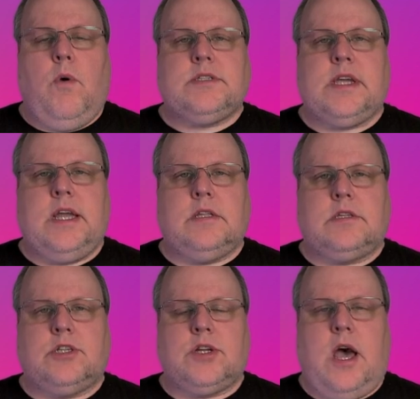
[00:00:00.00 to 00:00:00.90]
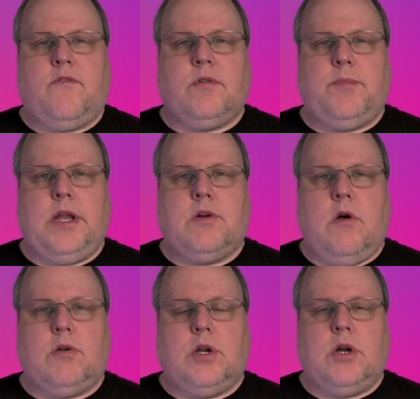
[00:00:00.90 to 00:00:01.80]
Once again, this is Sean from Be Your
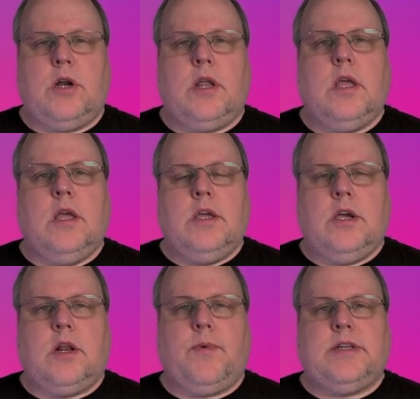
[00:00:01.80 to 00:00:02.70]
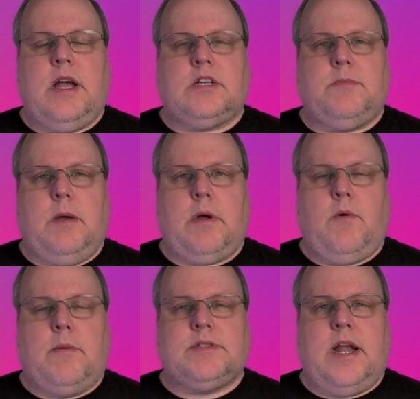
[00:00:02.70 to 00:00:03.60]
Own Nerd. You can reach out to me on my
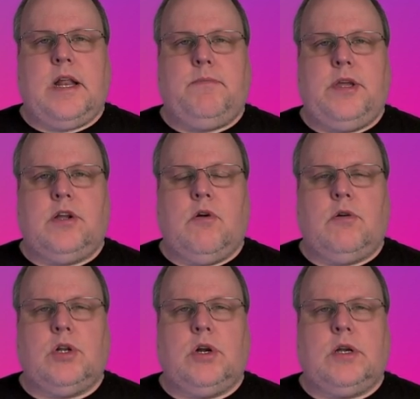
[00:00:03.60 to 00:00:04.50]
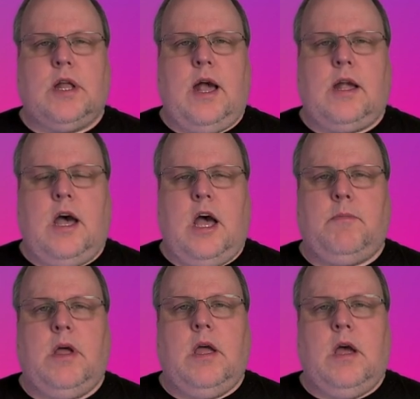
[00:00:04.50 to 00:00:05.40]
website at be your own nerd dot
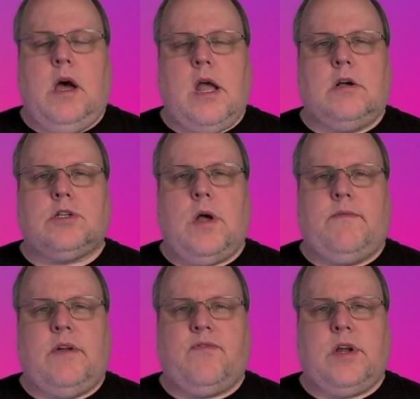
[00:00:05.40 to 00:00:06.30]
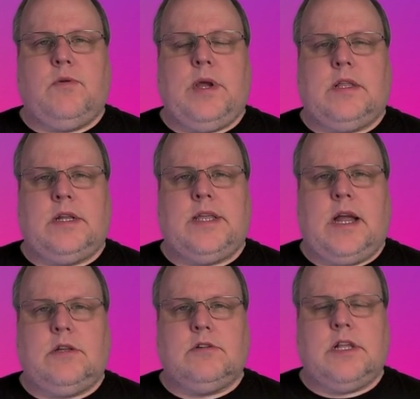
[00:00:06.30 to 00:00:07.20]
com. I also have a free weekly
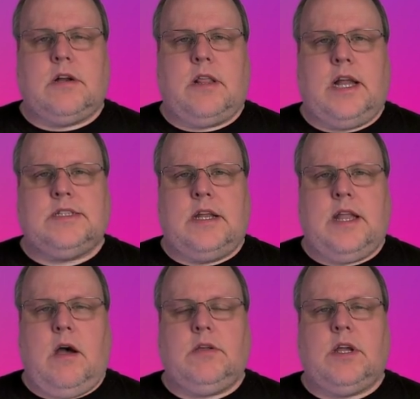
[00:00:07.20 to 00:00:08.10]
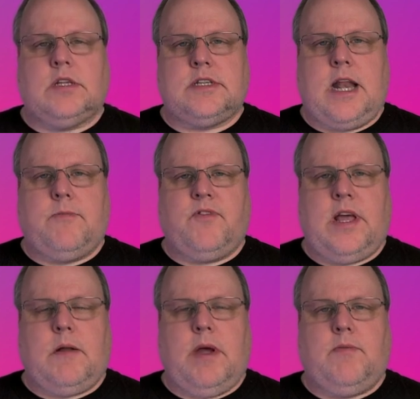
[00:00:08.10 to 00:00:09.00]
tech newsletter that I send out. You can sign up for
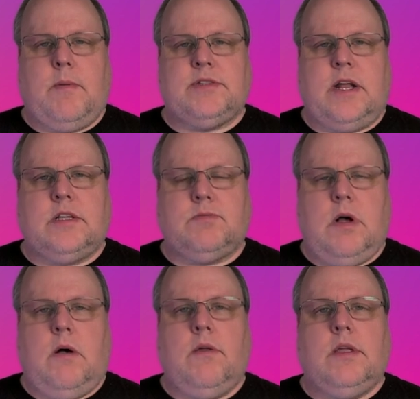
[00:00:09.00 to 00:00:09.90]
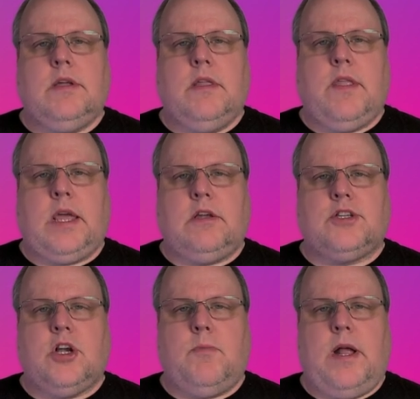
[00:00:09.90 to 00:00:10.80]
that on my website as well. Thank you
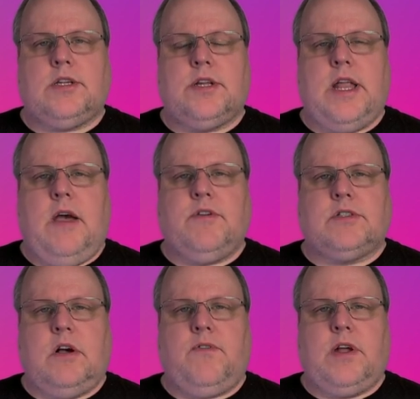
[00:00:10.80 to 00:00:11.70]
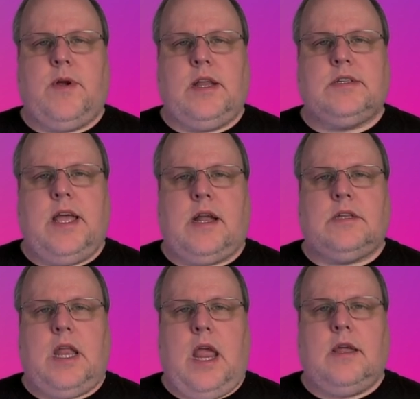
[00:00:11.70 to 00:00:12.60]
so much and have yourself a great tech
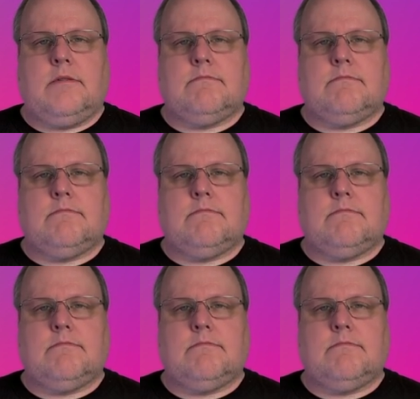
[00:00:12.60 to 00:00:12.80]
day.